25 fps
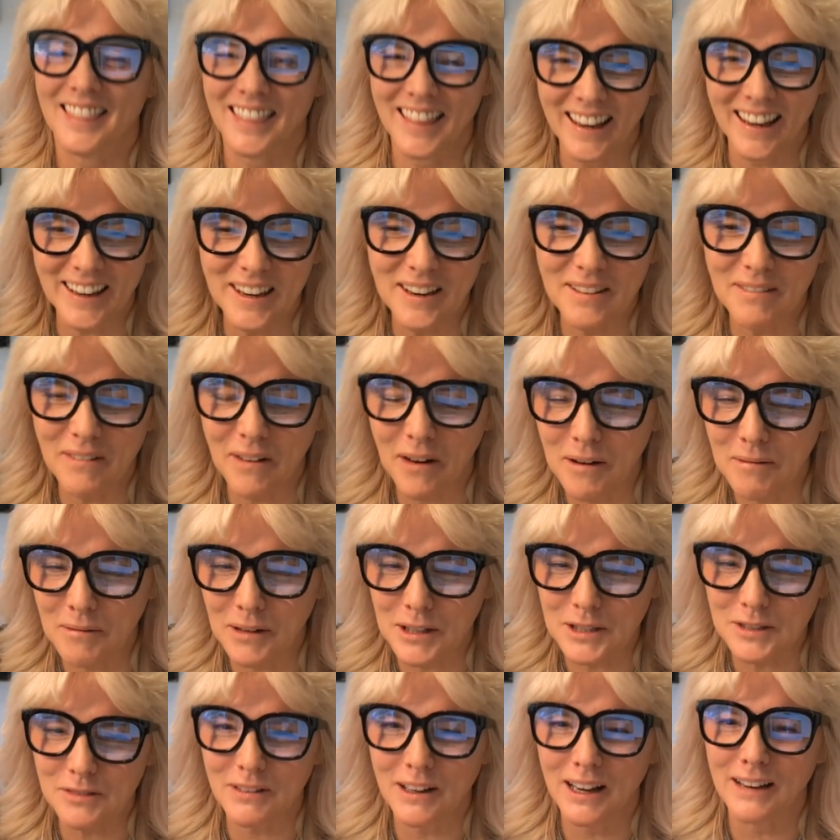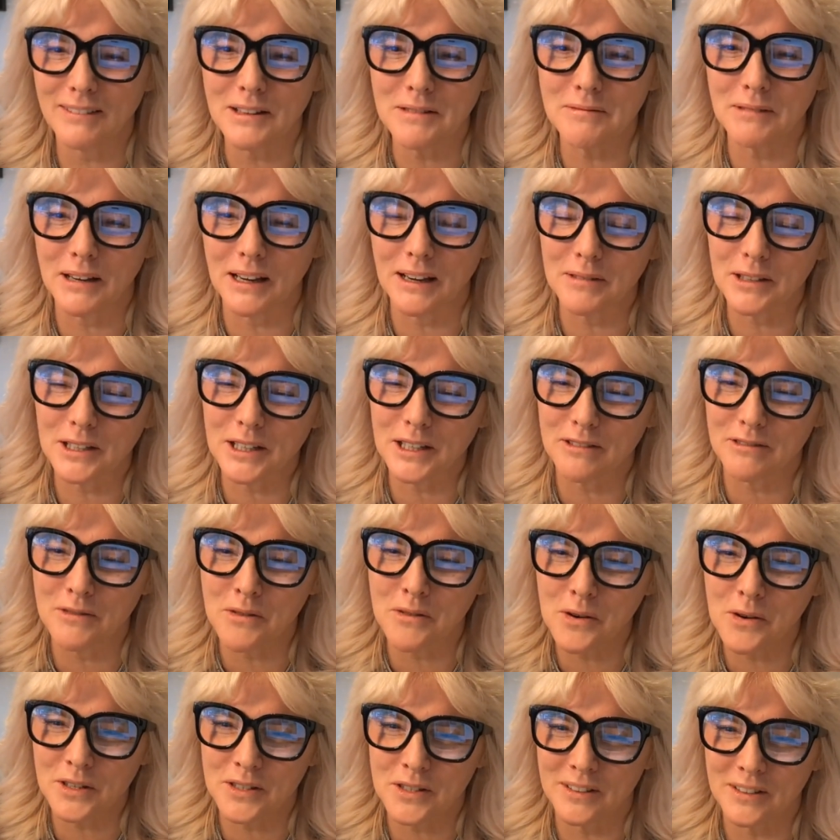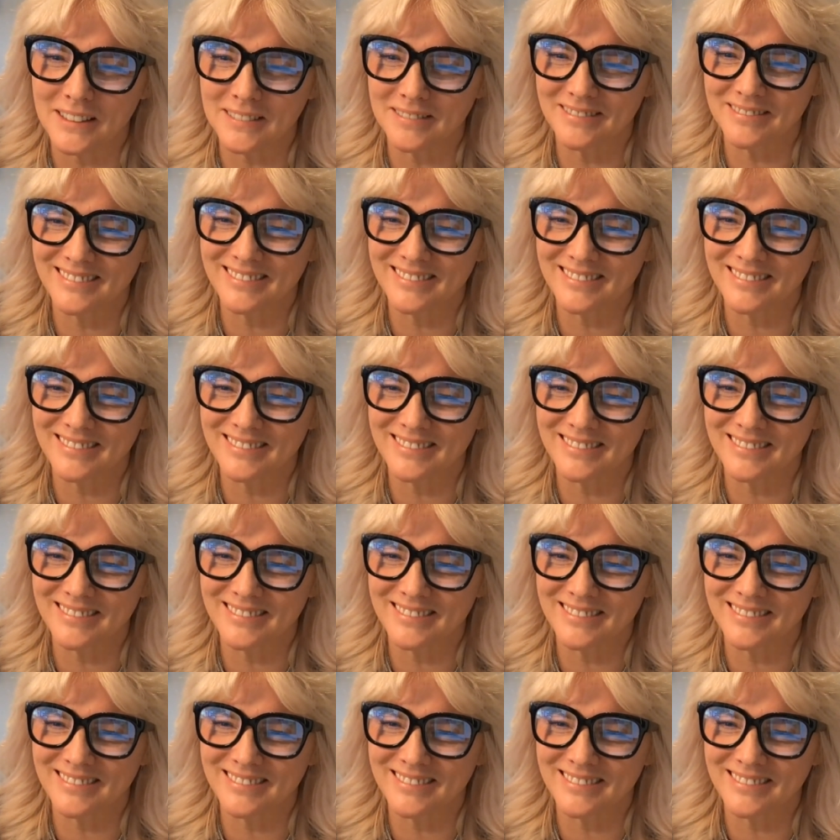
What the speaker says: Thank you very much for having me. I'm looking forward to it.